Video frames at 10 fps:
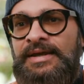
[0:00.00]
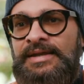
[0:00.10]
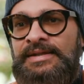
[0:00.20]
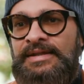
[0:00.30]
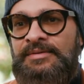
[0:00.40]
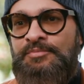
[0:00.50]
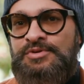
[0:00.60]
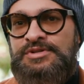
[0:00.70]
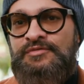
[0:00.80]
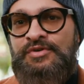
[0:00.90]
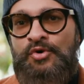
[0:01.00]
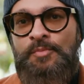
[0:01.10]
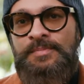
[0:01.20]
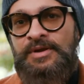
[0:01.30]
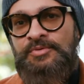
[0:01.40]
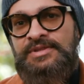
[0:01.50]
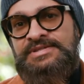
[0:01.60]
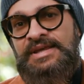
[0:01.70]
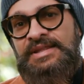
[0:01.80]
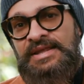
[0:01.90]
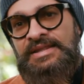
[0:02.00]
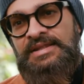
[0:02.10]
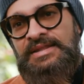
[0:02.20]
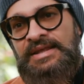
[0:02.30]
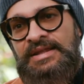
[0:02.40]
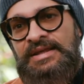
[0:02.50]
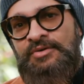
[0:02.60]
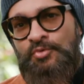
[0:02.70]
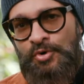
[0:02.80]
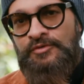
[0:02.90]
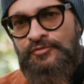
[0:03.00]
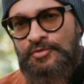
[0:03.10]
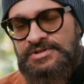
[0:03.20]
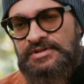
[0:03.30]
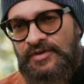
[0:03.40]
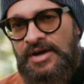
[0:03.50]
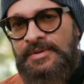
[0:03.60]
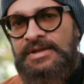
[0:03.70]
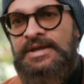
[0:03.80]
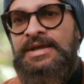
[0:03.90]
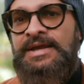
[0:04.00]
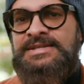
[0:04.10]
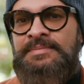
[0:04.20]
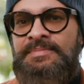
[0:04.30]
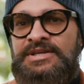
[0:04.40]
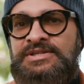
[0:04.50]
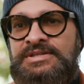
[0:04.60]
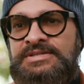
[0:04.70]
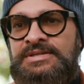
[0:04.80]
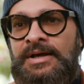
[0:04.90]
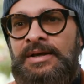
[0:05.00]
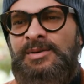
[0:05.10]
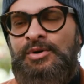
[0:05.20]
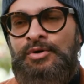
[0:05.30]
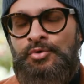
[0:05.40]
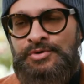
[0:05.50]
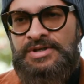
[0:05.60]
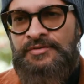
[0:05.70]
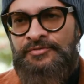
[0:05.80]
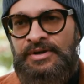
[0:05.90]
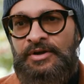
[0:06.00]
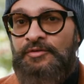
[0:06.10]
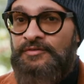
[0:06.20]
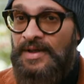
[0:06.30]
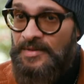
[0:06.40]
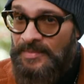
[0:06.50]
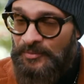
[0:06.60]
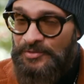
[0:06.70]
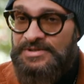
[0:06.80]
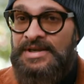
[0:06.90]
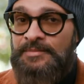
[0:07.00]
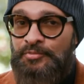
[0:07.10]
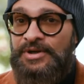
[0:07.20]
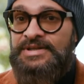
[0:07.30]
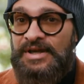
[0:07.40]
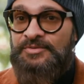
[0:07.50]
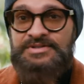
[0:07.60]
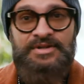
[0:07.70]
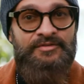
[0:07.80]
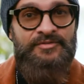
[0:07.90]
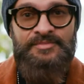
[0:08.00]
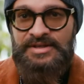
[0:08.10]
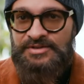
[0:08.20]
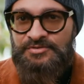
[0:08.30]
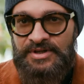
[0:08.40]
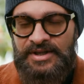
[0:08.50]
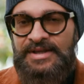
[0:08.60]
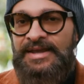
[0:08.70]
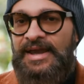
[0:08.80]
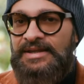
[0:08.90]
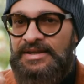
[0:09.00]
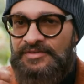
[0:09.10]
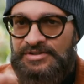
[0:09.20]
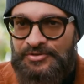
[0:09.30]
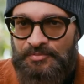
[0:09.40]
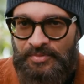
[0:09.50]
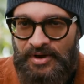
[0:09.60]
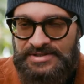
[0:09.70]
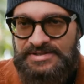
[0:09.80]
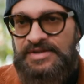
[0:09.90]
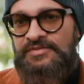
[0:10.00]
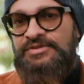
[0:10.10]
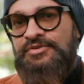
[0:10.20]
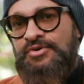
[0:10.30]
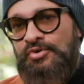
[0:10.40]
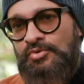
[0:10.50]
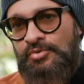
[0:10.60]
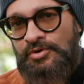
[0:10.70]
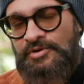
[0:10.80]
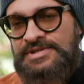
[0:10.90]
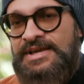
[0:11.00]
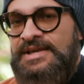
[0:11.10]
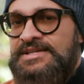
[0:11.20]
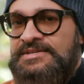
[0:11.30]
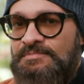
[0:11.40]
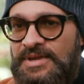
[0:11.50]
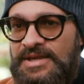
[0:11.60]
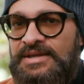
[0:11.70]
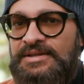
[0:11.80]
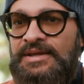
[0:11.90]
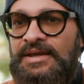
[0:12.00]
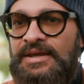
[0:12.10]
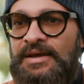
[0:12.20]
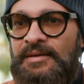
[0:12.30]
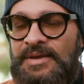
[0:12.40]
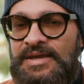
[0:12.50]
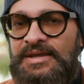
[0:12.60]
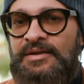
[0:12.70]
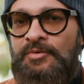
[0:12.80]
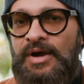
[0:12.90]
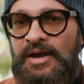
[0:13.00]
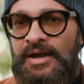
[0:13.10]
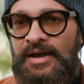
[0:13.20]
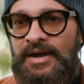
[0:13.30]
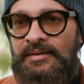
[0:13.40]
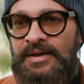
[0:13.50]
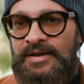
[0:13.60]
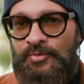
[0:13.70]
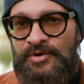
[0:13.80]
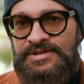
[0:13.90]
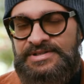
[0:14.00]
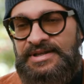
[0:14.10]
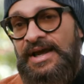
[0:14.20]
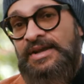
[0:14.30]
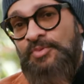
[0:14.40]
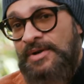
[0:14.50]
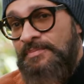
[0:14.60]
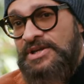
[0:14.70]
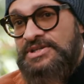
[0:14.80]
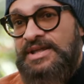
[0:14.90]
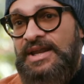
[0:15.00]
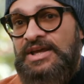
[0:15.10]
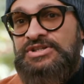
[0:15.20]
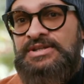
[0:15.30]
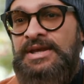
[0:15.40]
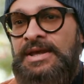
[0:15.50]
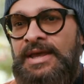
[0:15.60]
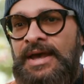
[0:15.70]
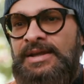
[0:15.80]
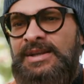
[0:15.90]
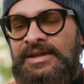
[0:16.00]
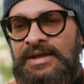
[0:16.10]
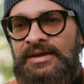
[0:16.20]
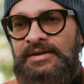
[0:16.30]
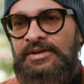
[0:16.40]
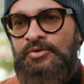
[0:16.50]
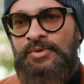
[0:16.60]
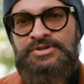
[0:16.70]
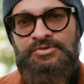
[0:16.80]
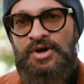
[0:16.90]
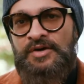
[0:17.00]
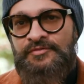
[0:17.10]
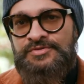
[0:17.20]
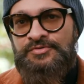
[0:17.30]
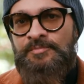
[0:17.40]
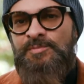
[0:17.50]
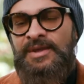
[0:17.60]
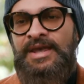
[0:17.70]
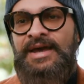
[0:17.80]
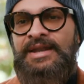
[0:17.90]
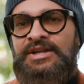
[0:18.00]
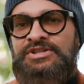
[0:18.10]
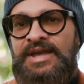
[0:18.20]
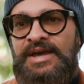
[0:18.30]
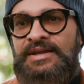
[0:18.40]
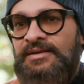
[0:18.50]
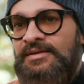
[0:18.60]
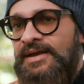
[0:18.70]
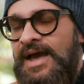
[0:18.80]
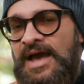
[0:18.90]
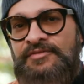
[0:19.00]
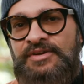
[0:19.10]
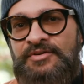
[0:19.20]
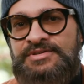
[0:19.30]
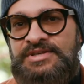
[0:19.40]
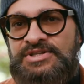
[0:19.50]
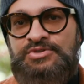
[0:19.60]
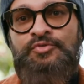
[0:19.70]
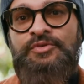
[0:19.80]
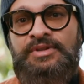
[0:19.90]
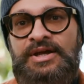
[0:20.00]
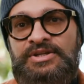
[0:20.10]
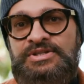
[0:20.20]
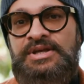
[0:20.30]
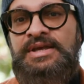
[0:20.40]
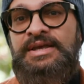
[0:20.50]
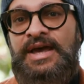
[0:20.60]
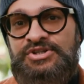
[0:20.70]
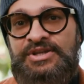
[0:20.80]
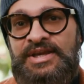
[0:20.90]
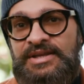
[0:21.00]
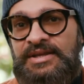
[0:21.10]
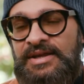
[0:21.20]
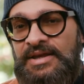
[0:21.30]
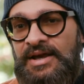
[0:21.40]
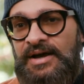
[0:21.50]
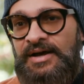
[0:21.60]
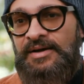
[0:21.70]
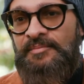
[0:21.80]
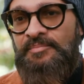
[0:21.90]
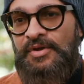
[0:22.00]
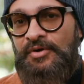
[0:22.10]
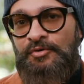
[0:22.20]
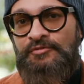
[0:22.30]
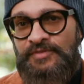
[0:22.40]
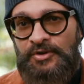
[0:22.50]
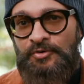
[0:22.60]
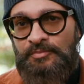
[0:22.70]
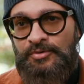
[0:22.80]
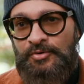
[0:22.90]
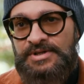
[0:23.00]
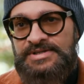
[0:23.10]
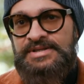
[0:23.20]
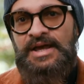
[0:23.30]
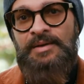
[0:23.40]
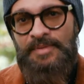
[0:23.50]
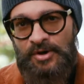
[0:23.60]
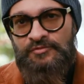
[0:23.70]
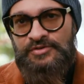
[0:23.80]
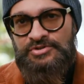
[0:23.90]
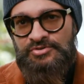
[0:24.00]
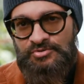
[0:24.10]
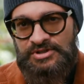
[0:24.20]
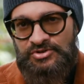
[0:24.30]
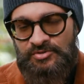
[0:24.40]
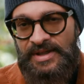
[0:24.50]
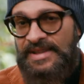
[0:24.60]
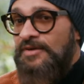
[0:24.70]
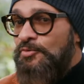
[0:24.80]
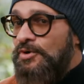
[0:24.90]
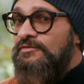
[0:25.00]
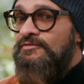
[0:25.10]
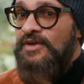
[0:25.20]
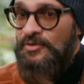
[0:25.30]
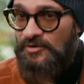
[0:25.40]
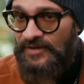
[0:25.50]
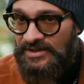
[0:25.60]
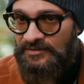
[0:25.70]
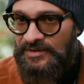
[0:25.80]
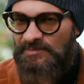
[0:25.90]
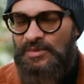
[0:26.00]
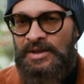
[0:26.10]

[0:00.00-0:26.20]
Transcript: in the process of coping with this in a workforce environment is that patients who are suffering or family members print out stuff from the internet and give it to their bosses, give it to their co-workers. Just make it an awareness thing. I had one patient that actually had went to a conference room and actually had a half an hour session over lunch educating her fellow employees about visual tunnel syndrome, and that worked very effectively.